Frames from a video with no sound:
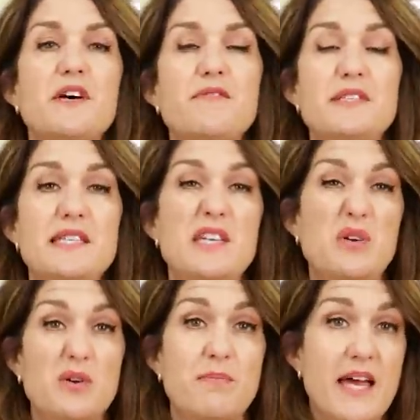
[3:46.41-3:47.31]
Obviously you
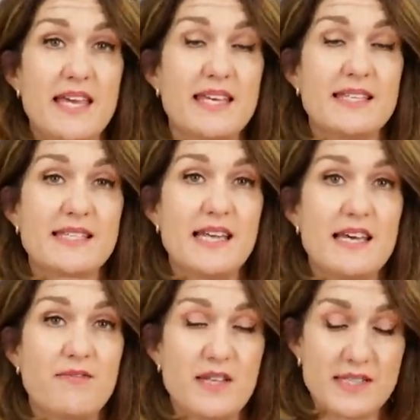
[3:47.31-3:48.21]
could make it
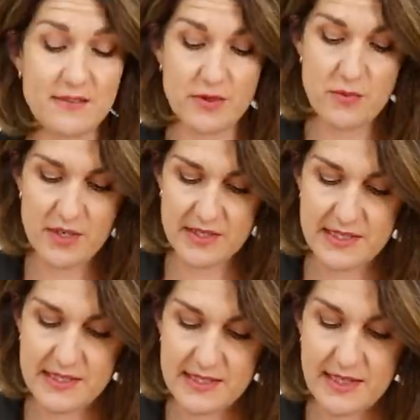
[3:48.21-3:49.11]
sleeveless if you
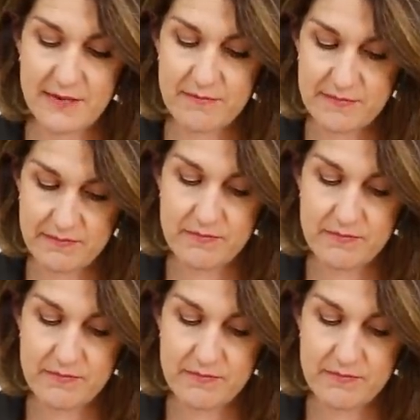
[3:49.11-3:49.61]
wanted to